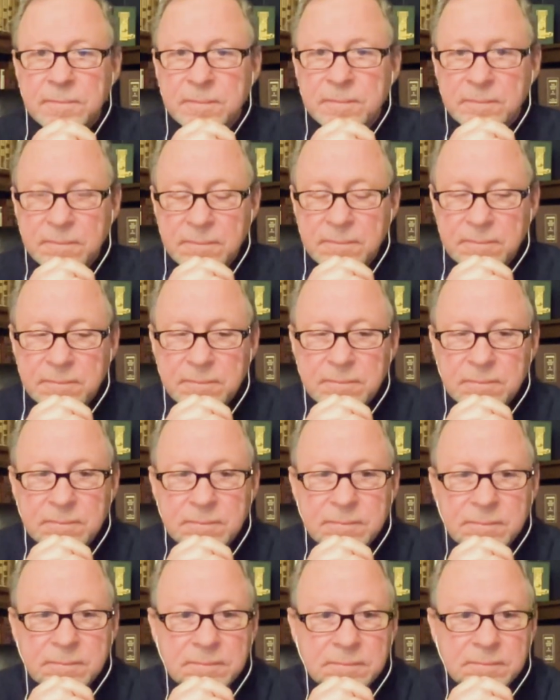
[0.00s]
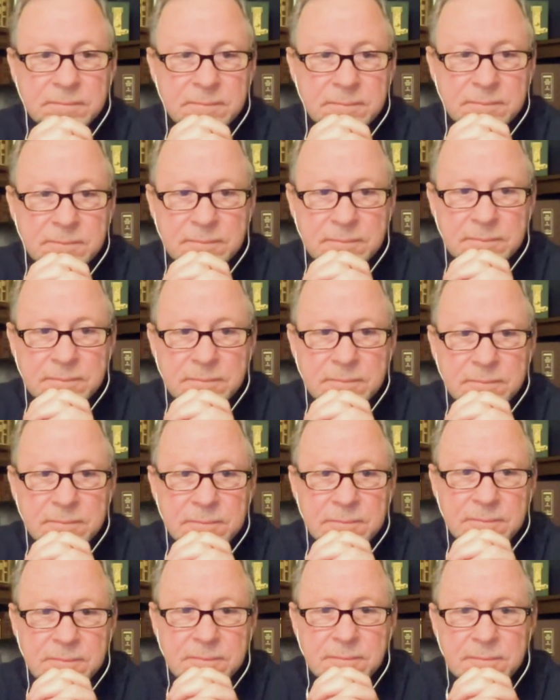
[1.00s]

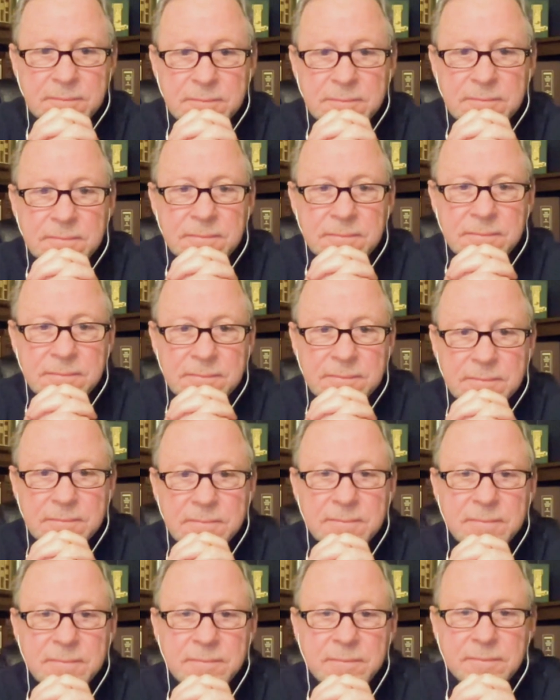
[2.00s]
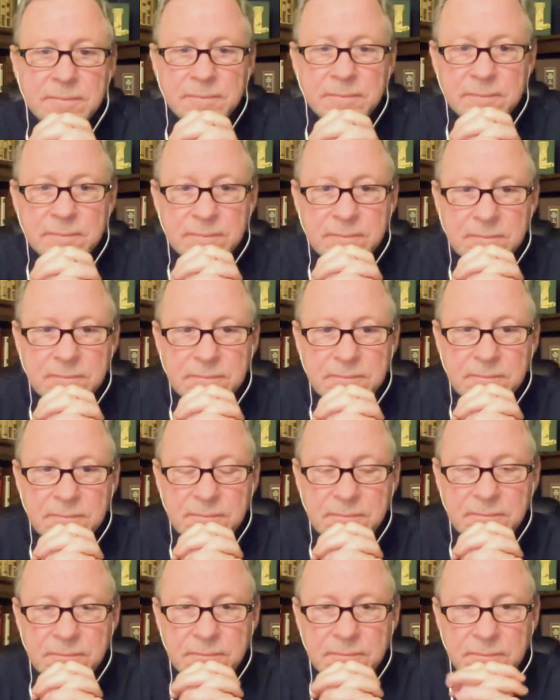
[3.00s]

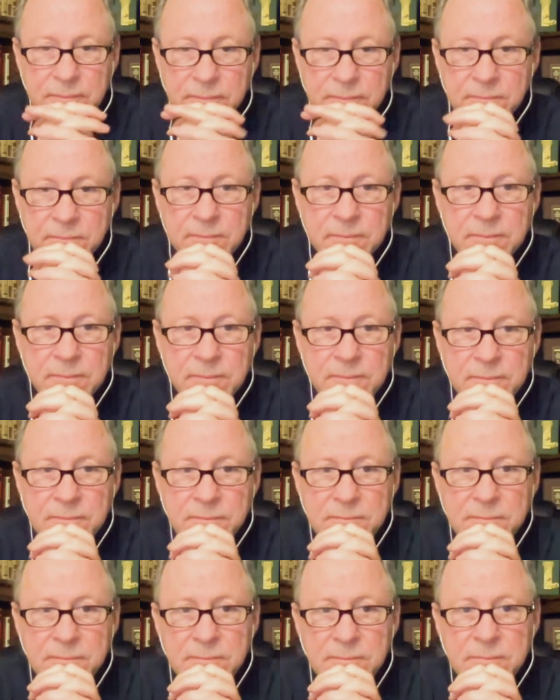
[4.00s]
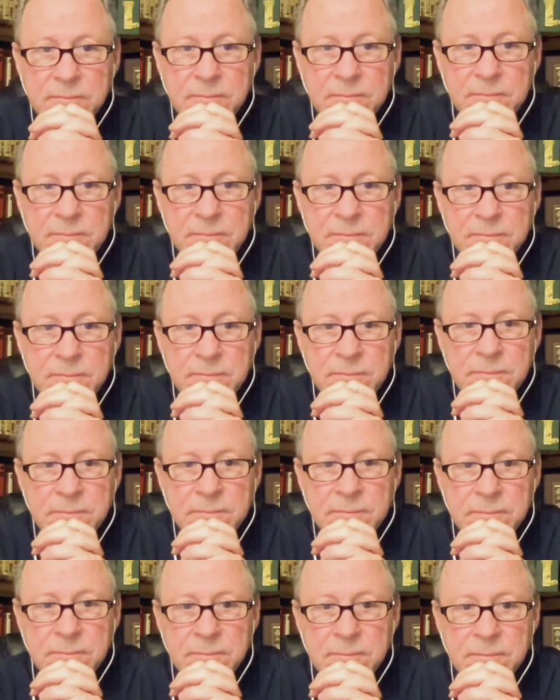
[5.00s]

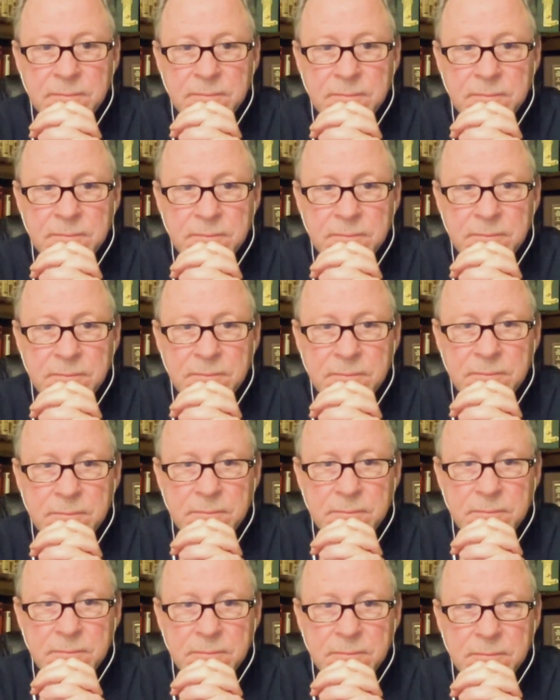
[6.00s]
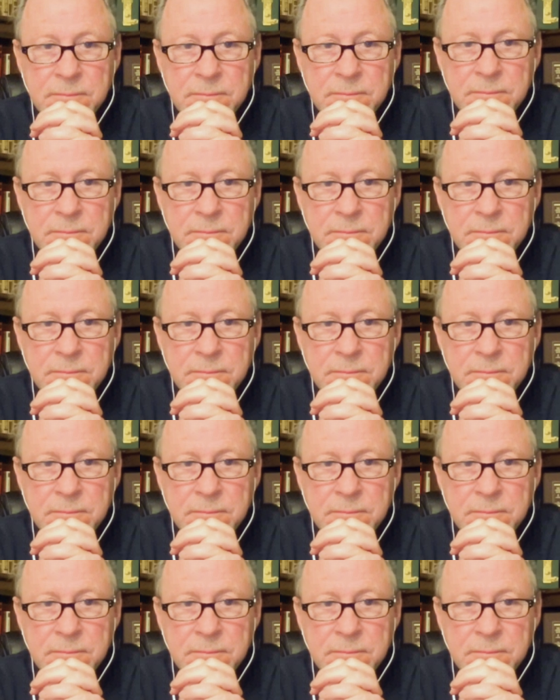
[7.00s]
[no speech]